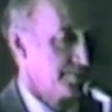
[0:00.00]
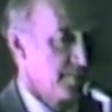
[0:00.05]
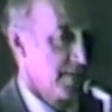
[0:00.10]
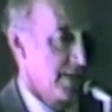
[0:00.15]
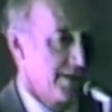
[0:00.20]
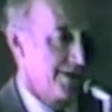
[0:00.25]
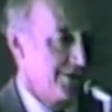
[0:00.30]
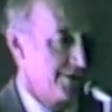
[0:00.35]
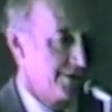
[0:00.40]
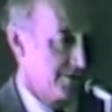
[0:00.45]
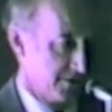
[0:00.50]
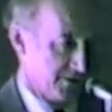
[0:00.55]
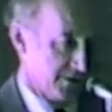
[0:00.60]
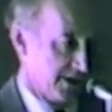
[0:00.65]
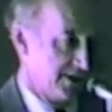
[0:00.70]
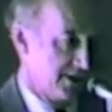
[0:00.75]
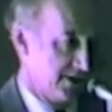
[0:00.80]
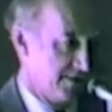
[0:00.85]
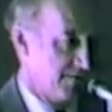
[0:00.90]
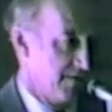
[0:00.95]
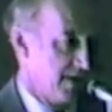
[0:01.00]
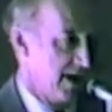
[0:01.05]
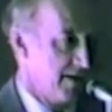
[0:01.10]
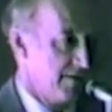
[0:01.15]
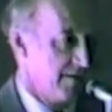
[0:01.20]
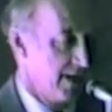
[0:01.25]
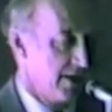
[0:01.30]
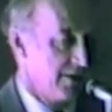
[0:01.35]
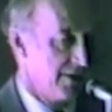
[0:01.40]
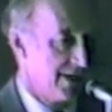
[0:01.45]
He's
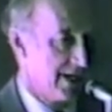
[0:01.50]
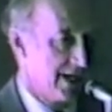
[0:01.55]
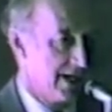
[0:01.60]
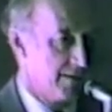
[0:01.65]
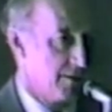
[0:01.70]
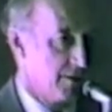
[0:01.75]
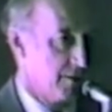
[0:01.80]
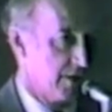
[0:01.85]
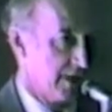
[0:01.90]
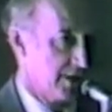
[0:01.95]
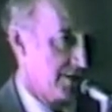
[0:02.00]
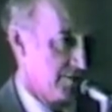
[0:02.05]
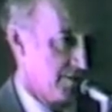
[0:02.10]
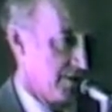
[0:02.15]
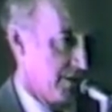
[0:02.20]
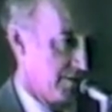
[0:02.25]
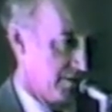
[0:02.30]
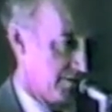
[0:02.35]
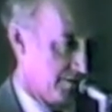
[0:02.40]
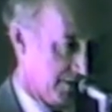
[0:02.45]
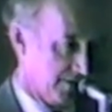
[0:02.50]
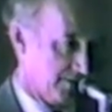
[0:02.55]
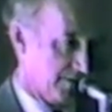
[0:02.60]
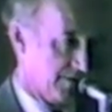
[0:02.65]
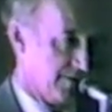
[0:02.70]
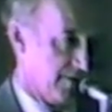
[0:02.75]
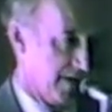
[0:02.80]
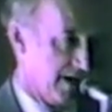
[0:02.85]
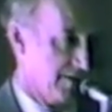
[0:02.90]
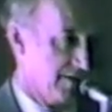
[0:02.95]
65 now. He came to us when he was
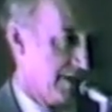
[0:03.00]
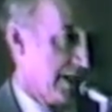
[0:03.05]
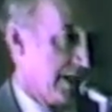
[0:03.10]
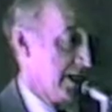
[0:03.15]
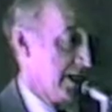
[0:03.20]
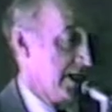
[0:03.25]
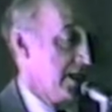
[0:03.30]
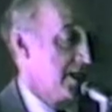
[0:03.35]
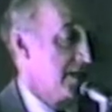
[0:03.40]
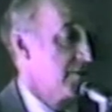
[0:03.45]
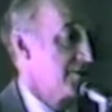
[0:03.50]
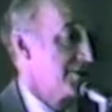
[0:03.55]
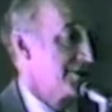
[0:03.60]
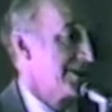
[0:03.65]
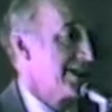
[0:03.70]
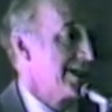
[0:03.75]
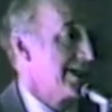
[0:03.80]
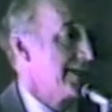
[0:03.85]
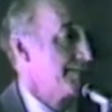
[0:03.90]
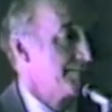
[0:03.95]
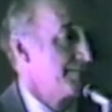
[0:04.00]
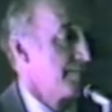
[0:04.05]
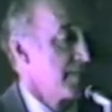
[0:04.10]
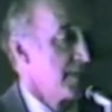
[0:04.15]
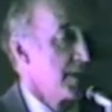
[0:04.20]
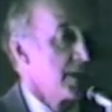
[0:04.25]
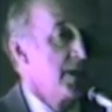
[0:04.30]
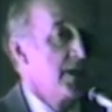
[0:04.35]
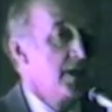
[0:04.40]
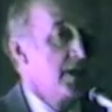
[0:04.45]
55. He was
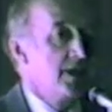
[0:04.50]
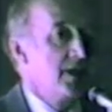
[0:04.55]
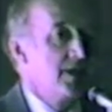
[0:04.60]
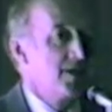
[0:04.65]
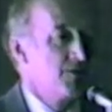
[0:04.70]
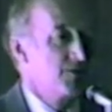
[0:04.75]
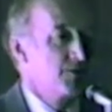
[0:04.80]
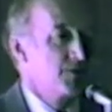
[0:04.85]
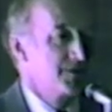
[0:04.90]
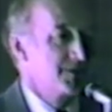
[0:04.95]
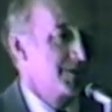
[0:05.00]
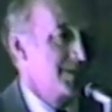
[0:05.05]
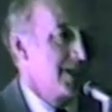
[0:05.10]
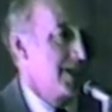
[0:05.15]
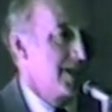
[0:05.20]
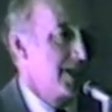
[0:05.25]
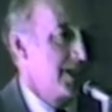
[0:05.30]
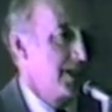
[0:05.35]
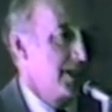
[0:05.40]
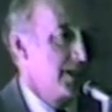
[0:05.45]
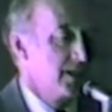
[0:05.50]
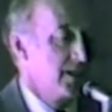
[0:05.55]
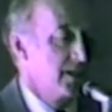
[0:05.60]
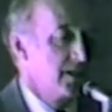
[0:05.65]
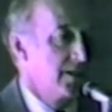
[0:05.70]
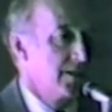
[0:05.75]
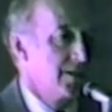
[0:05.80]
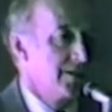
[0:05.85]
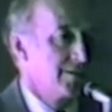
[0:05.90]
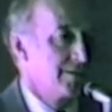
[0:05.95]
a
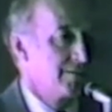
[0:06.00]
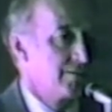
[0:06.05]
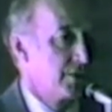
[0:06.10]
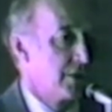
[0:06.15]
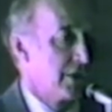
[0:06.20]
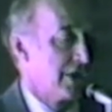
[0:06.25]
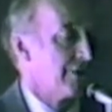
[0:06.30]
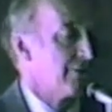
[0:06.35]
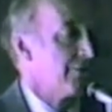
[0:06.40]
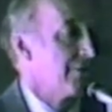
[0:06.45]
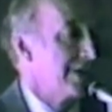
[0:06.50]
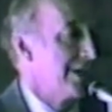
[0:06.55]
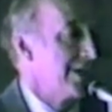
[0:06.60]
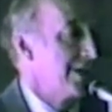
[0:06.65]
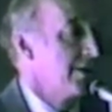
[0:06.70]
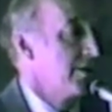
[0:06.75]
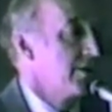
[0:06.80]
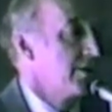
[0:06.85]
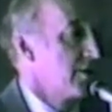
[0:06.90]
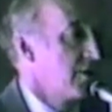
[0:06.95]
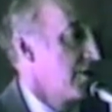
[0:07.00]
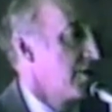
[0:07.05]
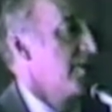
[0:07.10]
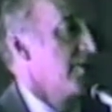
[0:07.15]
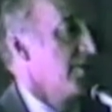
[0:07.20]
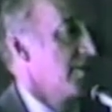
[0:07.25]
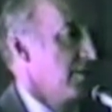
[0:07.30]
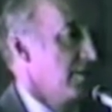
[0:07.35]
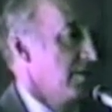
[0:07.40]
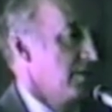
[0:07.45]
career
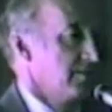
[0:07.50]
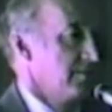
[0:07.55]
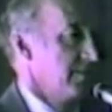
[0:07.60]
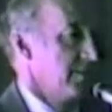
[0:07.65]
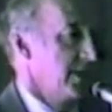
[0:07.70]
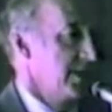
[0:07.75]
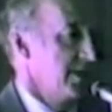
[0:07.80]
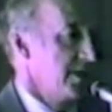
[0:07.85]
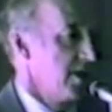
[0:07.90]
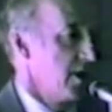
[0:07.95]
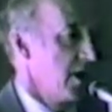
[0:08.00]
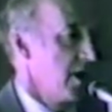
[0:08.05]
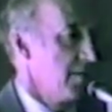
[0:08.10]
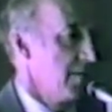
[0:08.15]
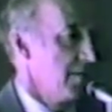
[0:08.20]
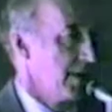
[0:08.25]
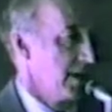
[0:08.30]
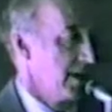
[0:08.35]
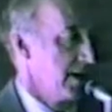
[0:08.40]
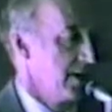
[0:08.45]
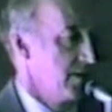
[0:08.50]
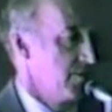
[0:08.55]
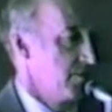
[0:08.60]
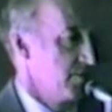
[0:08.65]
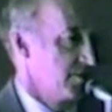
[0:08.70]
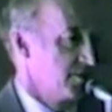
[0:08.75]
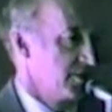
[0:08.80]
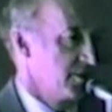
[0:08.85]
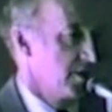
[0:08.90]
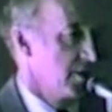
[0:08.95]
colonel in the Army. He
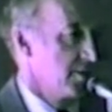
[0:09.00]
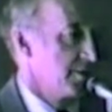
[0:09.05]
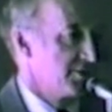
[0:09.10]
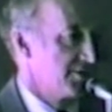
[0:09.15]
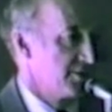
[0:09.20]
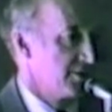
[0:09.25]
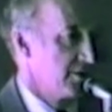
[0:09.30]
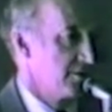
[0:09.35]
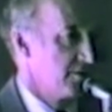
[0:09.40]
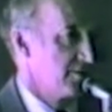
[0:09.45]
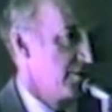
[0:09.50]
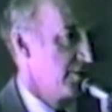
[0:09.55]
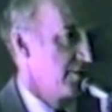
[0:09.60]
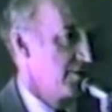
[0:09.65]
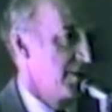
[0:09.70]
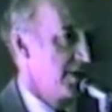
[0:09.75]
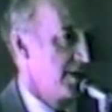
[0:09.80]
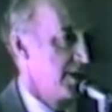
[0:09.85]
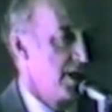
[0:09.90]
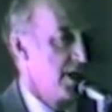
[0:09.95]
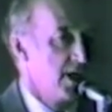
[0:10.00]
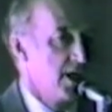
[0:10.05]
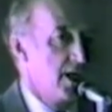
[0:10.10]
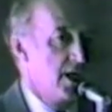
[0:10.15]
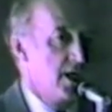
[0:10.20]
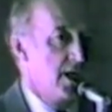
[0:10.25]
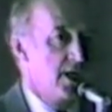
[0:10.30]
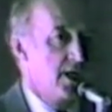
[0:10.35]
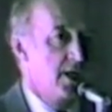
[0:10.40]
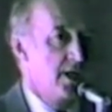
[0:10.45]
was an observer
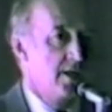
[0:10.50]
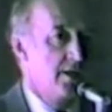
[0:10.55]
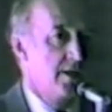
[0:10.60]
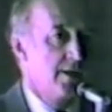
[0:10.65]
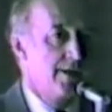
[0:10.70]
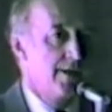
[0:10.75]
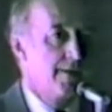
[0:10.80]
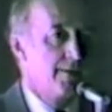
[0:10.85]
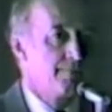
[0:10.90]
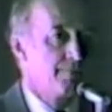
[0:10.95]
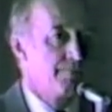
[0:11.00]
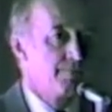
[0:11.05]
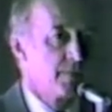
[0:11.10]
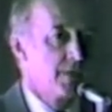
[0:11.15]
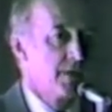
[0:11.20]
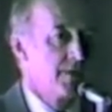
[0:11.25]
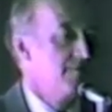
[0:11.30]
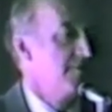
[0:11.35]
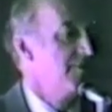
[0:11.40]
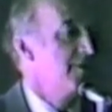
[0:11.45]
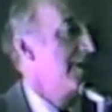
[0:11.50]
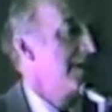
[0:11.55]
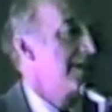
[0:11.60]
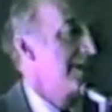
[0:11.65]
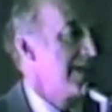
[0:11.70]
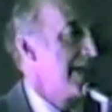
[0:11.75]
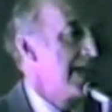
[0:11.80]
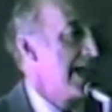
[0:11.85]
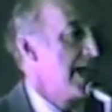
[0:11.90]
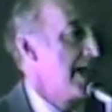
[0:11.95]
in
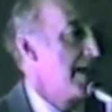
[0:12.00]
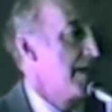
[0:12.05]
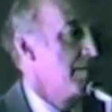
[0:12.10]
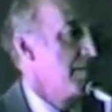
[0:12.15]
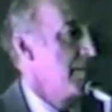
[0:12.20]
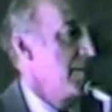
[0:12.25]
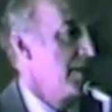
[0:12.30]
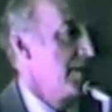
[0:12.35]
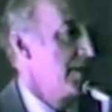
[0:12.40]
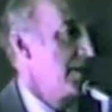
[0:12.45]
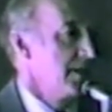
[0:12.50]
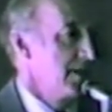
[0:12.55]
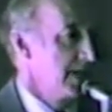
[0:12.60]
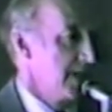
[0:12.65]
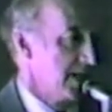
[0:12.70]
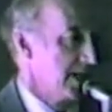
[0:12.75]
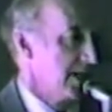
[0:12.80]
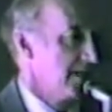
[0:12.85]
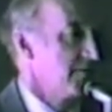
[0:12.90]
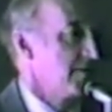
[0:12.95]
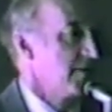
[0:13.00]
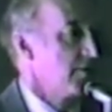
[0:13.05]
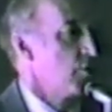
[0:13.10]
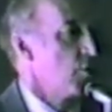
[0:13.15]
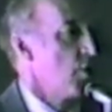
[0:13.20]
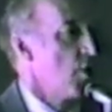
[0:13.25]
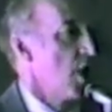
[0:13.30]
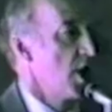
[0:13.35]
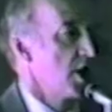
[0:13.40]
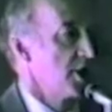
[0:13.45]
Vietnam. He lived in
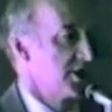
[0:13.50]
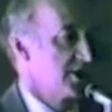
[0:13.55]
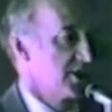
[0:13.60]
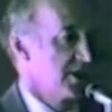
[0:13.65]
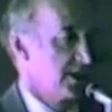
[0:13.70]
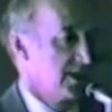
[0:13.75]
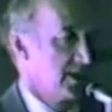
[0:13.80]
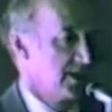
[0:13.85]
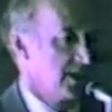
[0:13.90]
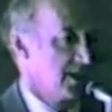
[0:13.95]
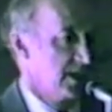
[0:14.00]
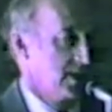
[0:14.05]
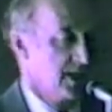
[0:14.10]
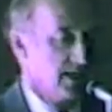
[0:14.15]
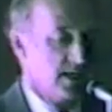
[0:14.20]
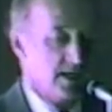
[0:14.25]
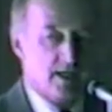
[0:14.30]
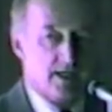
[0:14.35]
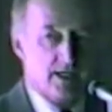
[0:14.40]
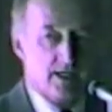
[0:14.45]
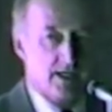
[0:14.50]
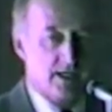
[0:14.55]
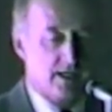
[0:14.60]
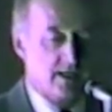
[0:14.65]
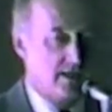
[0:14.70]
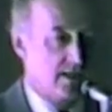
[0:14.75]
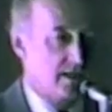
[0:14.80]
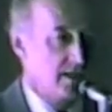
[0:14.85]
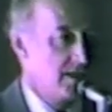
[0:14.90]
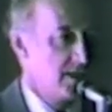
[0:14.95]
Washington.
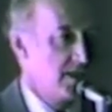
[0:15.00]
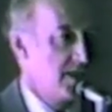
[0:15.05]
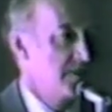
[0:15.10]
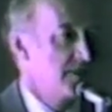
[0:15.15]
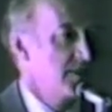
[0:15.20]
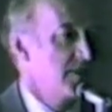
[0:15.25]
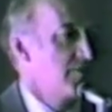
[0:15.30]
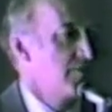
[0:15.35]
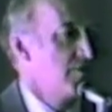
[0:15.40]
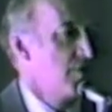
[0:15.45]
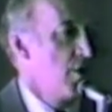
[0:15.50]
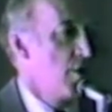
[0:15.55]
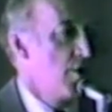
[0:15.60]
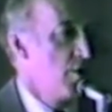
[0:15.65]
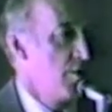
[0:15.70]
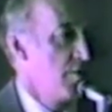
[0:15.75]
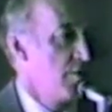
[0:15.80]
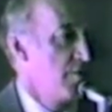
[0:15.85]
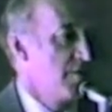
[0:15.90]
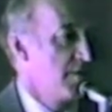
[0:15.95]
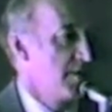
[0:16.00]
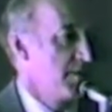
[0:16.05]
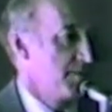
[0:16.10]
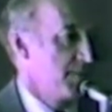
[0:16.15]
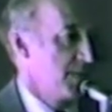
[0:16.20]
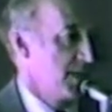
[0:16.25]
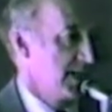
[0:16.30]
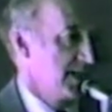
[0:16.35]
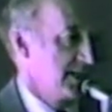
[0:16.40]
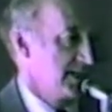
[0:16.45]
He's lived all over the
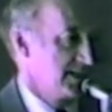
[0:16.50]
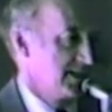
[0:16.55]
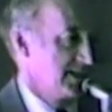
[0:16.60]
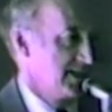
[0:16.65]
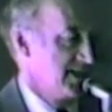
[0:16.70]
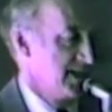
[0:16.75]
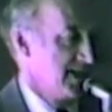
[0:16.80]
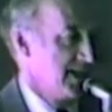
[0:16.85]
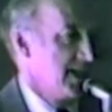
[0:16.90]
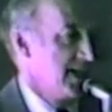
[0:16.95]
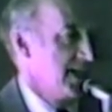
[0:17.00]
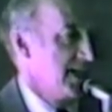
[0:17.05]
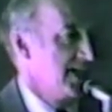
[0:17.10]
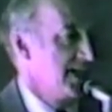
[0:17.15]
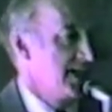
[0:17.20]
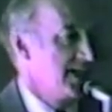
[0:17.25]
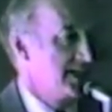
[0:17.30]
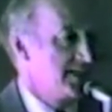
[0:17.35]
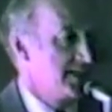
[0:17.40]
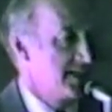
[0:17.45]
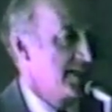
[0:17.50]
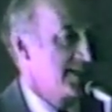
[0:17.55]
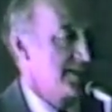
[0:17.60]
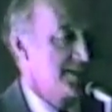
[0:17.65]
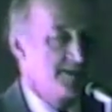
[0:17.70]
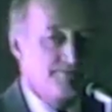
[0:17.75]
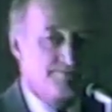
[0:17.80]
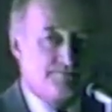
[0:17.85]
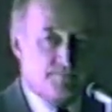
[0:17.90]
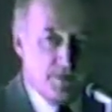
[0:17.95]
place. And he
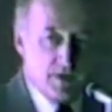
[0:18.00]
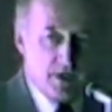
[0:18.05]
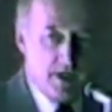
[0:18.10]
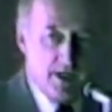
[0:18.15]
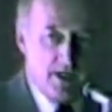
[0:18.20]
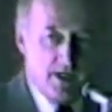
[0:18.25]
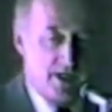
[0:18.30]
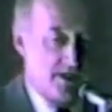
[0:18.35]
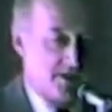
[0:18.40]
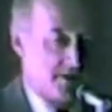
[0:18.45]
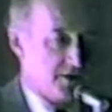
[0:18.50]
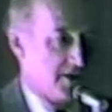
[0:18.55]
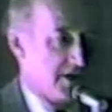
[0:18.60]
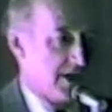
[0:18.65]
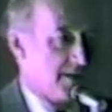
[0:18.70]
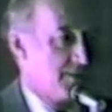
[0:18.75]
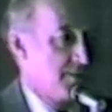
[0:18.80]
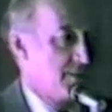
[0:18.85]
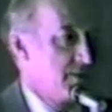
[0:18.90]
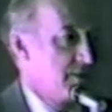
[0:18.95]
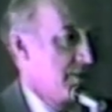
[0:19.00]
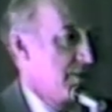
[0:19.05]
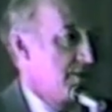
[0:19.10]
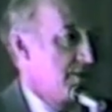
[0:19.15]
says, he stood up to